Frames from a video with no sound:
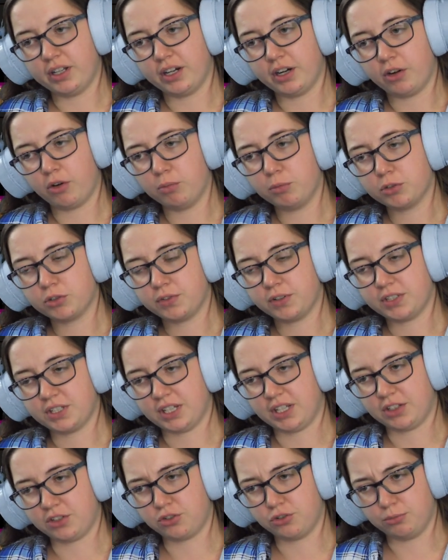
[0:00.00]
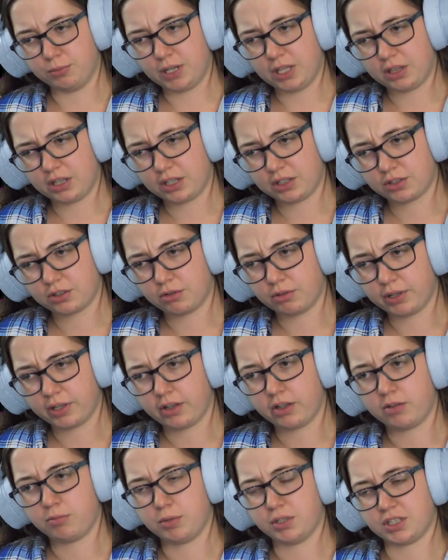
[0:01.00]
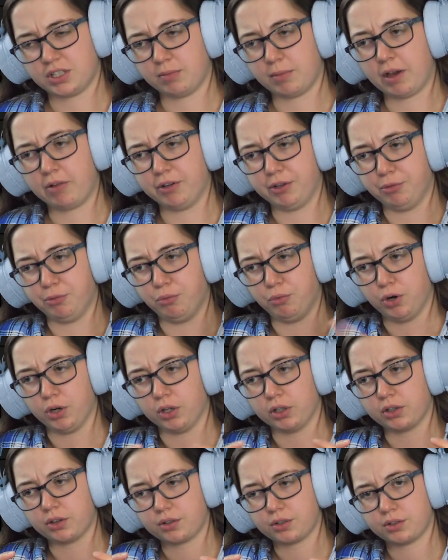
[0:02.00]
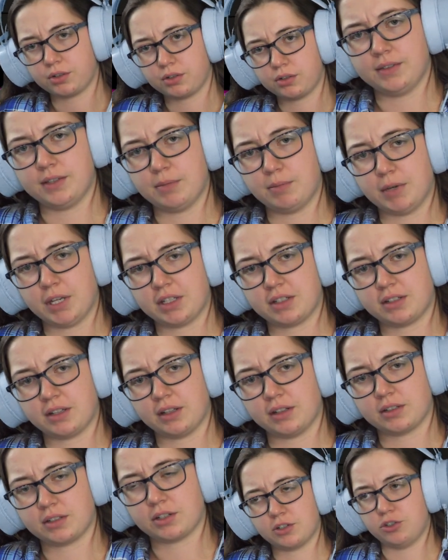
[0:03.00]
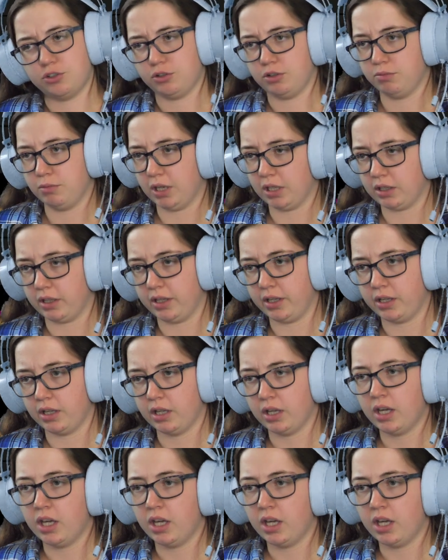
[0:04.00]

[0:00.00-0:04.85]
and it almost feels like it's too many things going on, but somehow it works, if that makes sense, because you can make like,